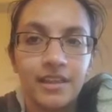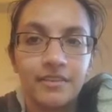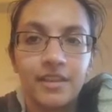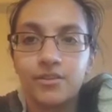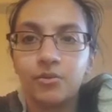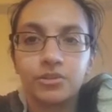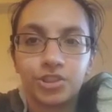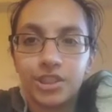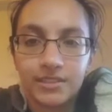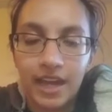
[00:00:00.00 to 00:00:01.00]
they don't
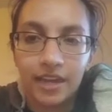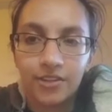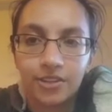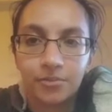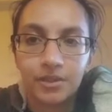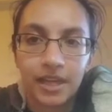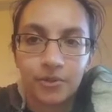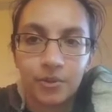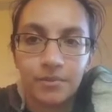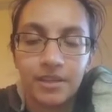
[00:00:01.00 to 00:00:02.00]
just cater to Black
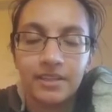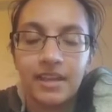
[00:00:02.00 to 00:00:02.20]
women.